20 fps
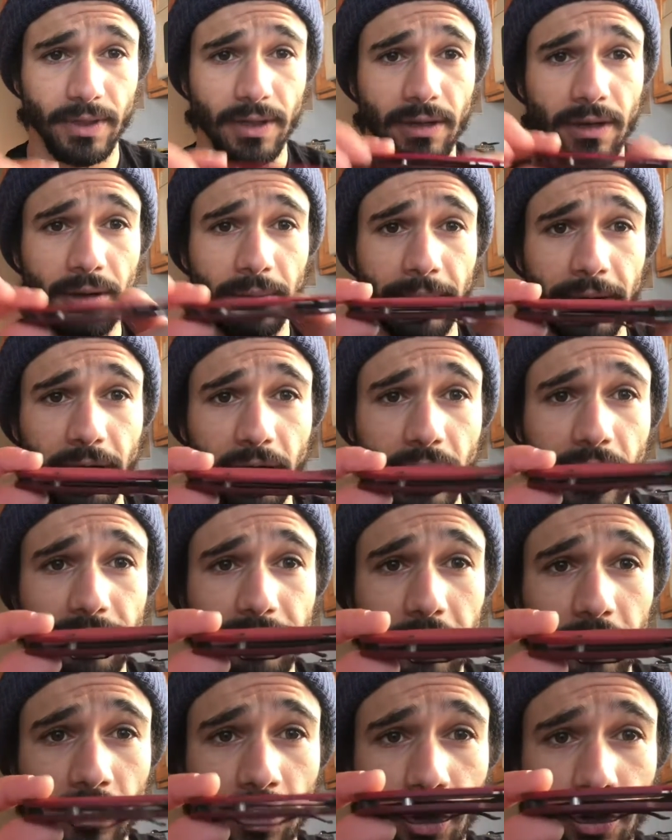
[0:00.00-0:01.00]
um, and I'll
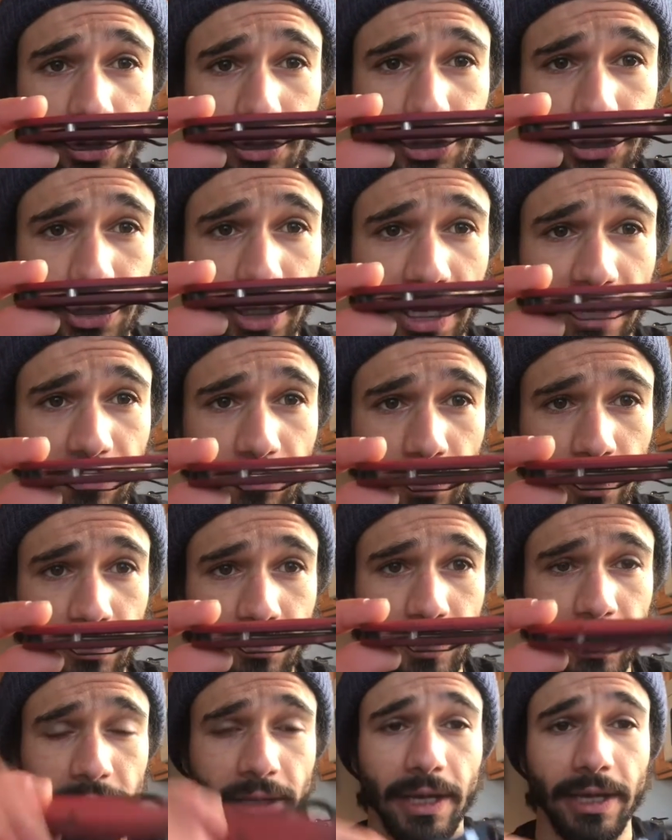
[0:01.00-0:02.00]
have a larger knife
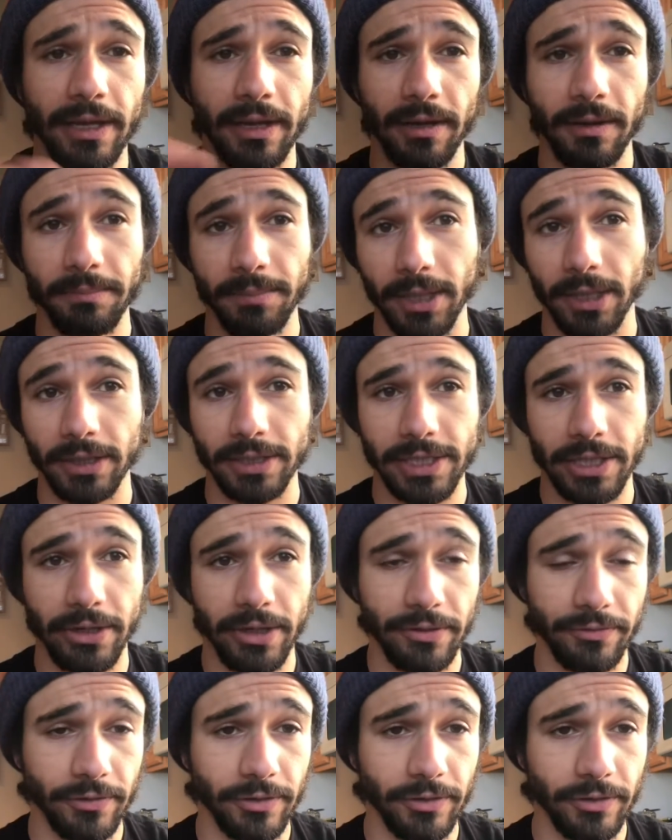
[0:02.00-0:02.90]
with me, like a military,